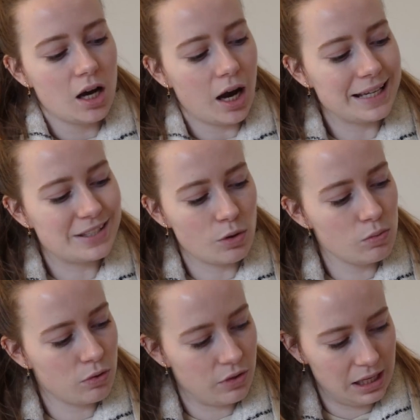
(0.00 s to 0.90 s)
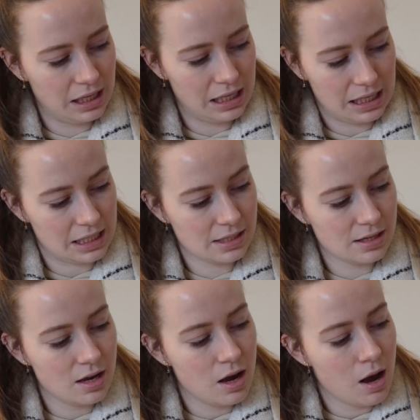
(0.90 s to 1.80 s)
I don't think it
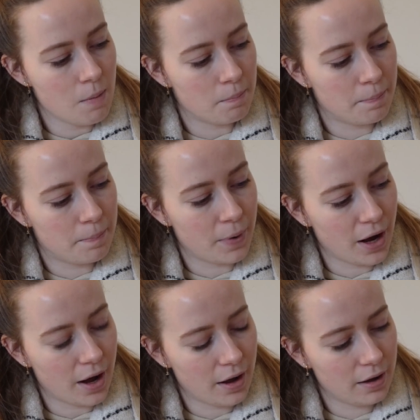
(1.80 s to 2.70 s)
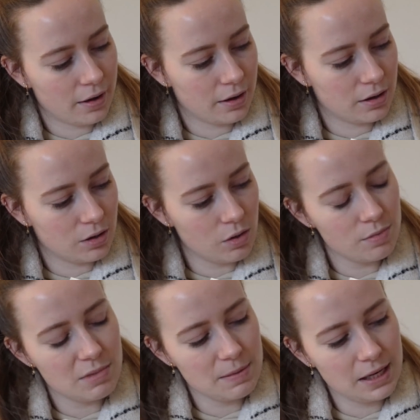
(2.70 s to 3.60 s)
is, but
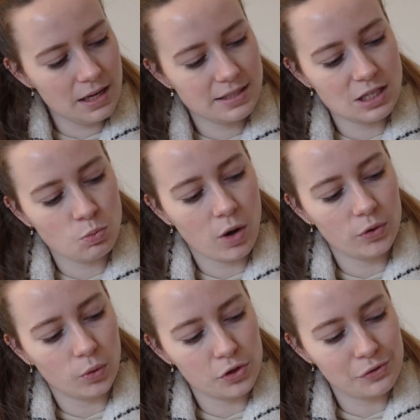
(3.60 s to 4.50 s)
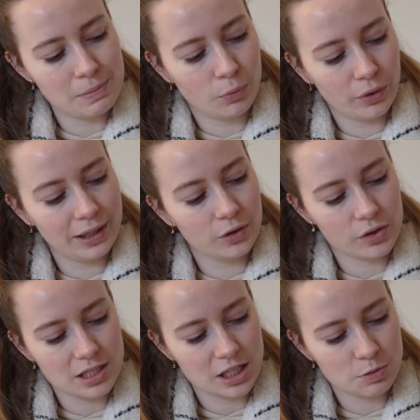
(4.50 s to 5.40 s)
oh, maybe. It says, one ordinary morning,
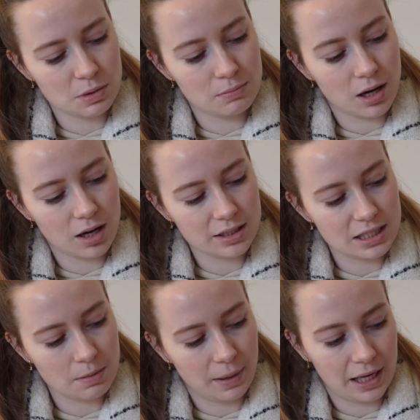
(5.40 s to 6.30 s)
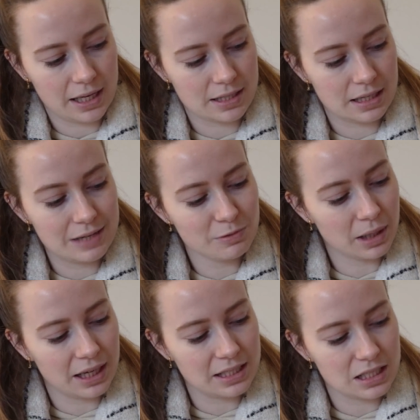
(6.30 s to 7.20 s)
Laurie's husband Mark disappears, leaving
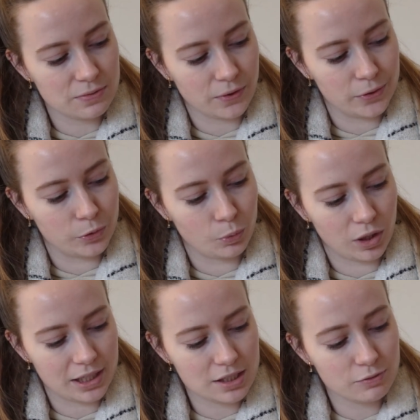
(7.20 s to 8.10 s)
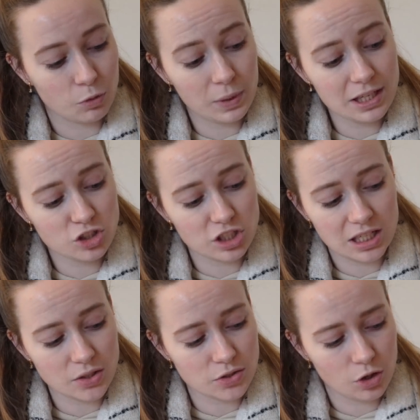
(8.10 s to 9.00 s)
behind his phone and wallet. For weeks, she
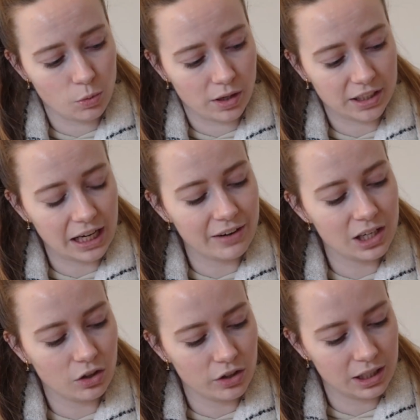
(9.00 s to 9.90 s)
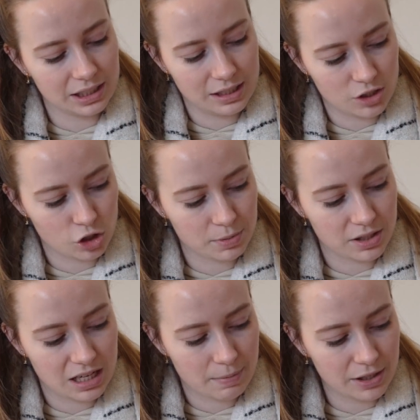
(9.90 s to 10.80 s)
tells no one, carrying on her cleaning job at the
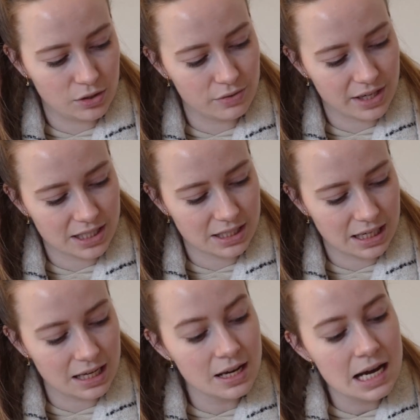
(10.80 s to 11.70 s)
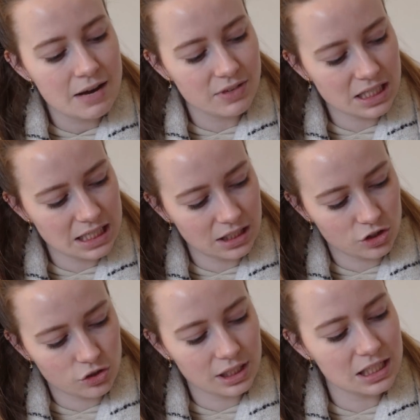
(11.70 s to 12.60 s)
nearby university, visiting her
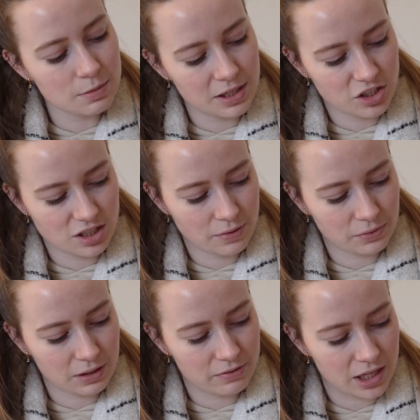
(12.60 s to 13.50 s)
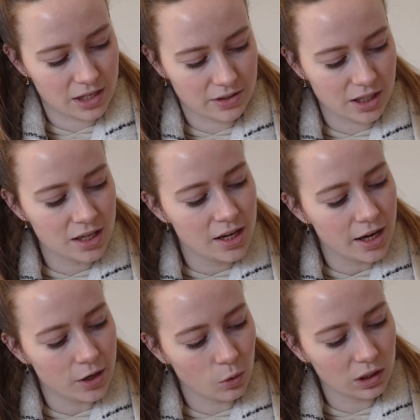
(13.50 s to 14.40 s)
tricky dementia-suffering father,
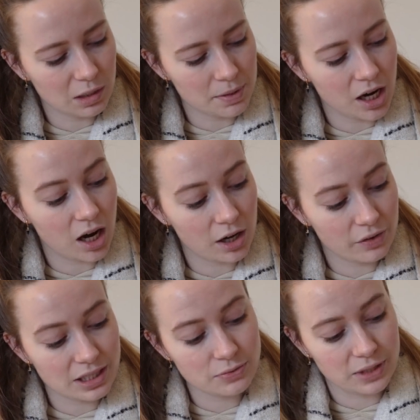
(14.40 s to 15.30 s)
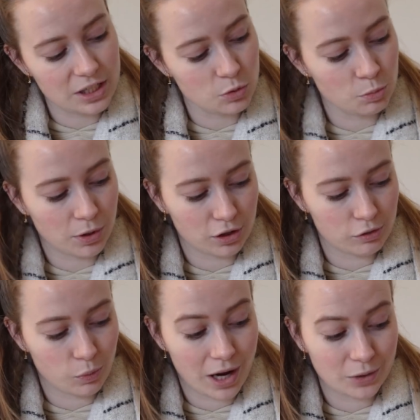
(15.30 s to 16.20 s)
and hauling up in her high-rise flat with a bottle
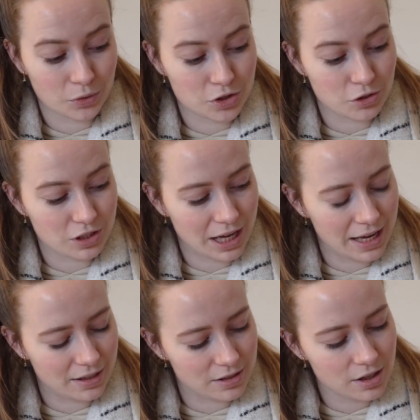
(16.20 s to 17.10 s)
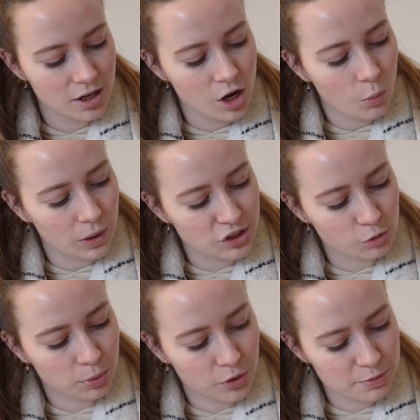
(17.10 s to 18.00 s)
of wine or two to hand. When she
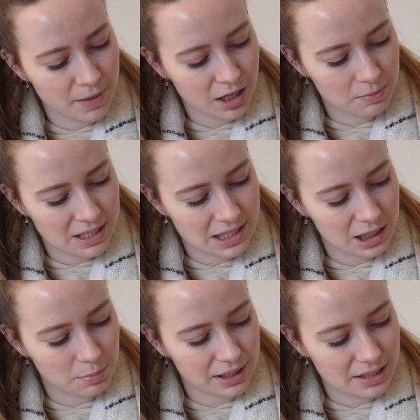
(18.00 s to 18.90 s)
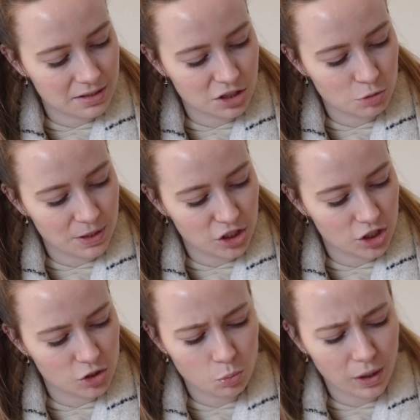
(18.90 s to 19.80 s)
reports Mark missing, the police are
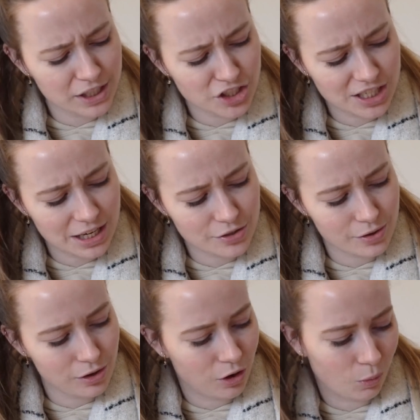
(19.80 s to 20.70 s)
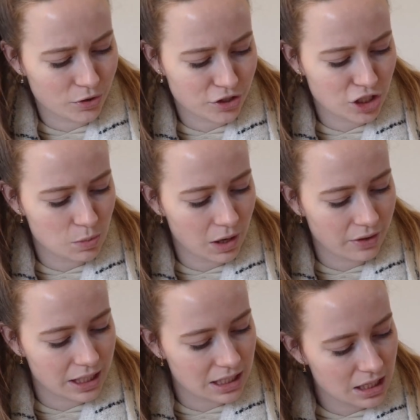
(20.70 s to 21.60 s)
suspicious. Why did she take so long? Wasn't she
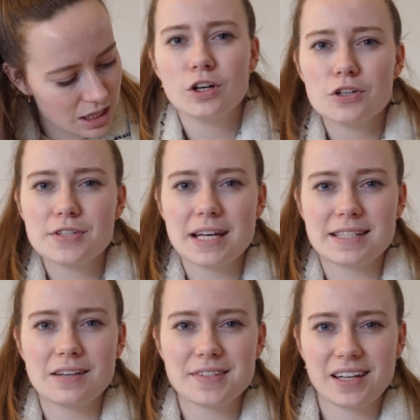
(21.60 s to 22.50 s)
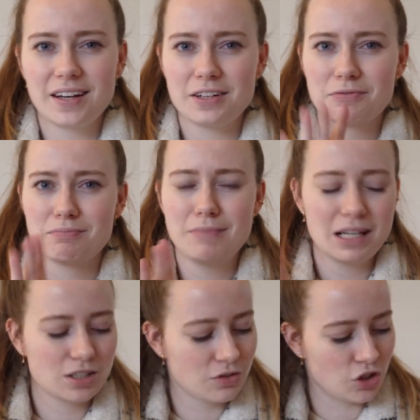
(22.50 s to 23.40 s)
worried? So yeah, it sounds like a kind of
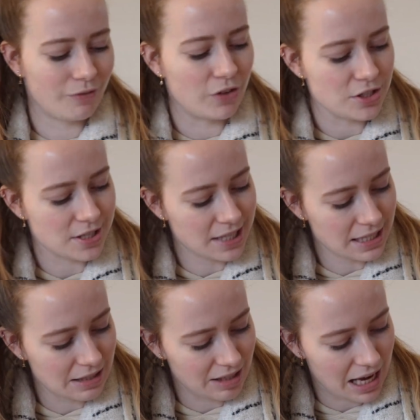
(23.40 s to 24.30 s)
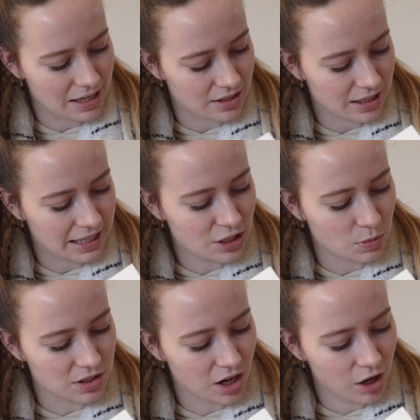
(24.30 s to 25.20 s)
mix of genres. It says at the end, laced
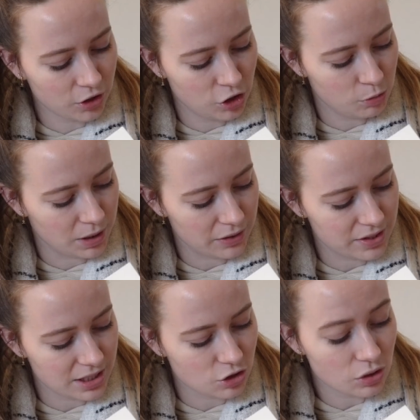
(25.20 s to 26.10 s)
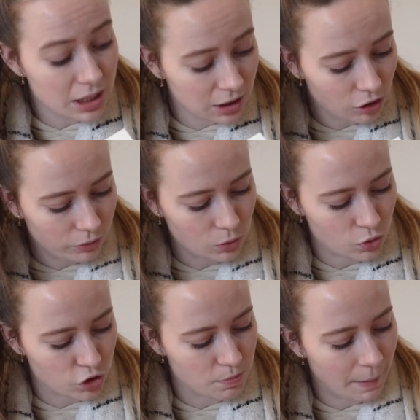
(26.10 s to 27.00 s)
with dark humour, this intriguing novel
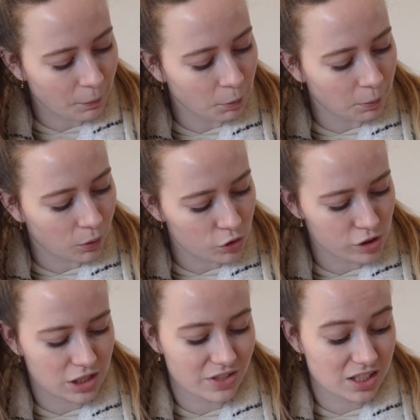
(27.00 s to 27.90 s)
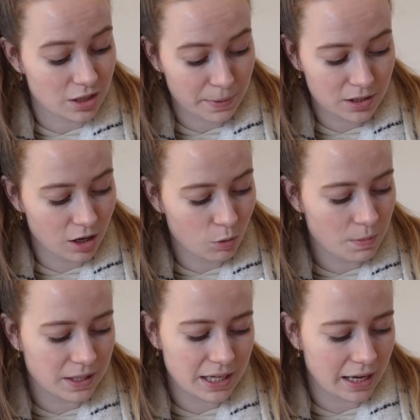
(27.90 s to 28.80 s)
draws a memorable portrait of a stubborn young
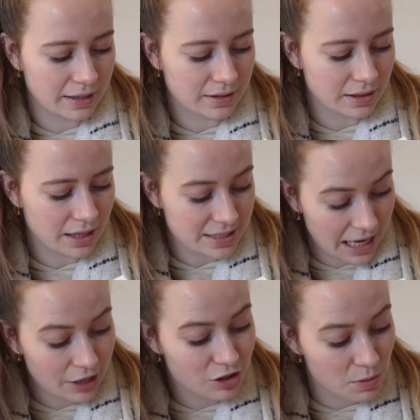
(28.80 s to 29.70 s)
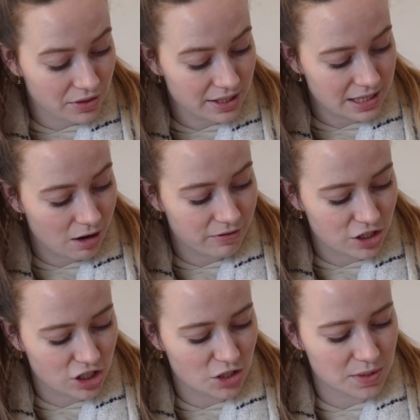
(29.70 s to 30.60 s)
woman and as angry with herself as
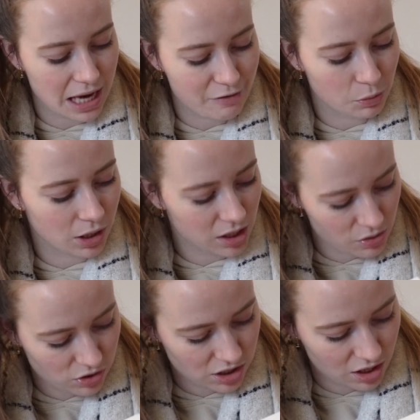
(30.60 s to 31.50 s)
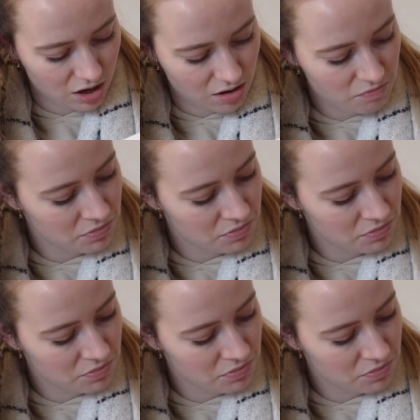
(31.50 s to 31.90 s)
she is with everyone close to her.